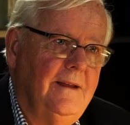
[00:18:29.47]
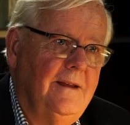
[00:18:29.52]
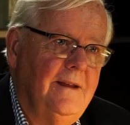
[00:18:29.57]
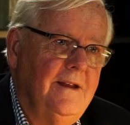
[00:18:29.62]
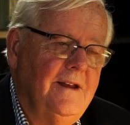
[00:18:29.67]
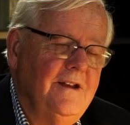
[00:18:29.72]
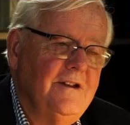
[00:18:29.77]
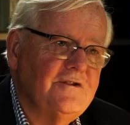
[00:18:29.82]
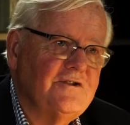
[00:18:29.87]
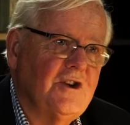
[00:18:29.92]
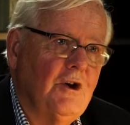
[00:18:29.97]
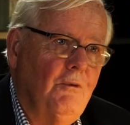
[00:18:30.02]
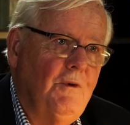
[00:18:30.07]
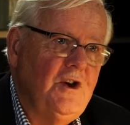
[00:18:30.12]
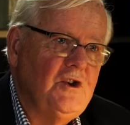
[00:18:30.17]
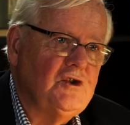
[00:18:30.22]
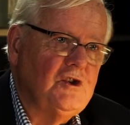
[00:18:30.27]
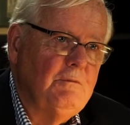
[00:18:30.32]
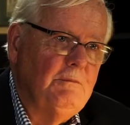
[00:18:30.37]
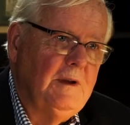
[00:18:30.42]
So we
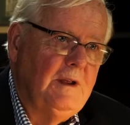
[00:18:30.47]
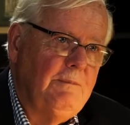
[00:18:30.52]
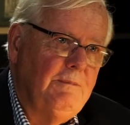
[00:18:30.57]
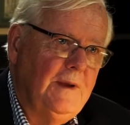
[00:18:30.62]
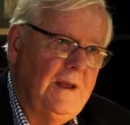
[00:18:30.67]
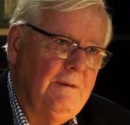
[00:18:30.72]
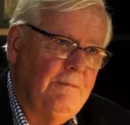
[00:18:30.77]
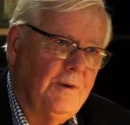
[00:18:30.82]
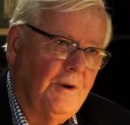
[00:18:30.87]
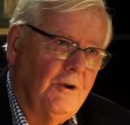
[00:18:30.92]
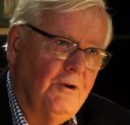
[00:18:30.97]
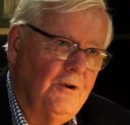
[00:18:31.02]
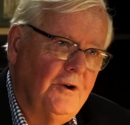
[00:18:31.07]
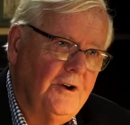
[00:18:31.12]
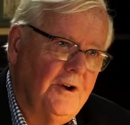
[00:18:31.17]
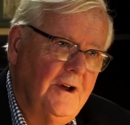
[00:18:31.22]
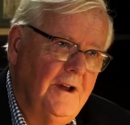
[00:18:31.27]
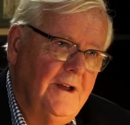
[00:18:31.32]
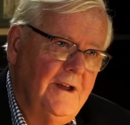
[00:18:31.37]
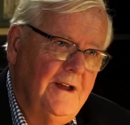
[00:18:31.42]
should be people who
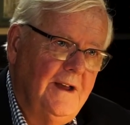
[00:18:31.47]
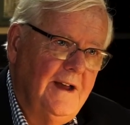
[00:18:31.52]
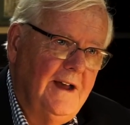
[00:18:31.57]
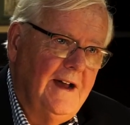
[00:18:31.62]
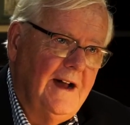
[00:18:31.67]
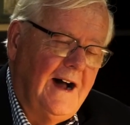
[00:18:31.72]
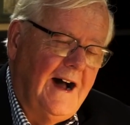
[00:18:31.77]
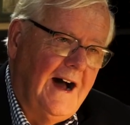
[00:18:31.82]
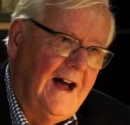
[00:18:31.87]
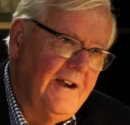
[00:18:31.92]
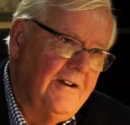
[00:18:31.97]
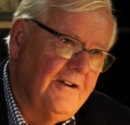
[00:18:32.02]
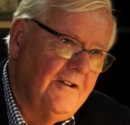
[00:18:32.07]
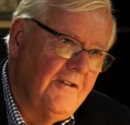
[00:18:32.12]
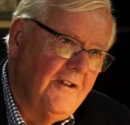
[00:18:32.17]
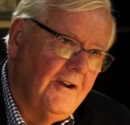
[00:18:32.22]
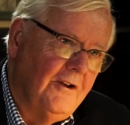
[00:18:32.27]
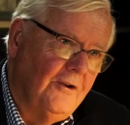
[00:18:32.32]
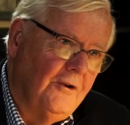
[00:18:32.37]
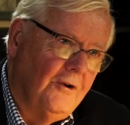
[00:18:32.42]
are under the
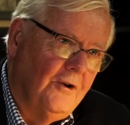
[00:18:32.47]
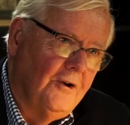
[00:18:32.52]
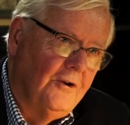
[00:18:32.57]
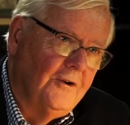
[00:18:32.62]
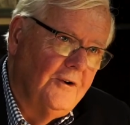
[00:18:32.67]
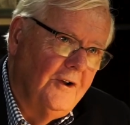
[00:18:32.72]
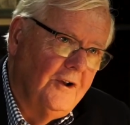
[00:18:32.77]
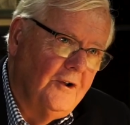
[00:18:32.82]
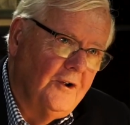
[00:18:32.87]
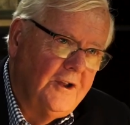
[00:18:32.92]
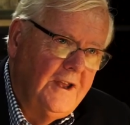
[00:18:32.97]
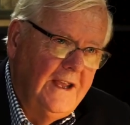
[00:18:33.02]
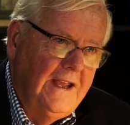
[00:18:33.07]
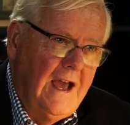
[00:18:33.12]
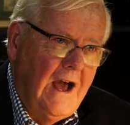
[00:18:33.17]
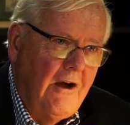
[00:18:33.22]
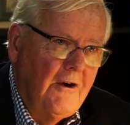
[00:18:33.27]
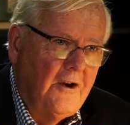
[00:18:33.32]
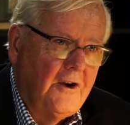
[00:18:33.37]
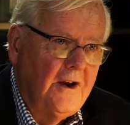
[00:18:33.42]
Lord, looking
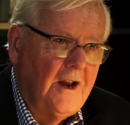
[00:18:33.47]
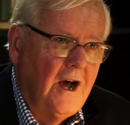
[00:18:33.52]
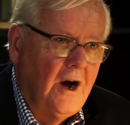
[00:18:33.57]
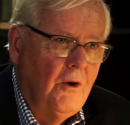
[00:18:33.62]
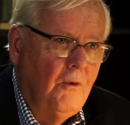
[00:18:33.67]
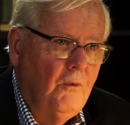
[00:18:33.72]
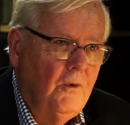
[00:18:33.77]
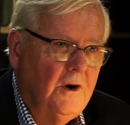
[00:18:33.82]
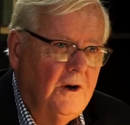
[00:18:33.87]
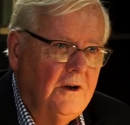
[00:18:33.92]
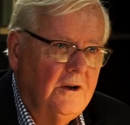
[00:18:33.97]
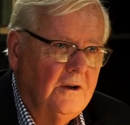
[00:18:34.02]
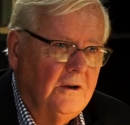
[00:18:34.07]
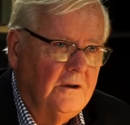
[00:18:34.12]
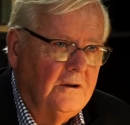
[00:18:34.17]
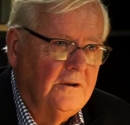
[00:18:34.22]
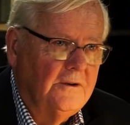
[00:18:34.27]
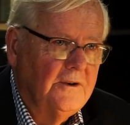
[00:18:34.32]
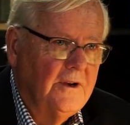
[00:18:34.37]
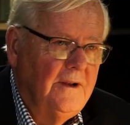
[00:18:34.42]
out on our
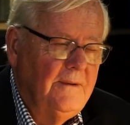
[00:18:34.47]
world,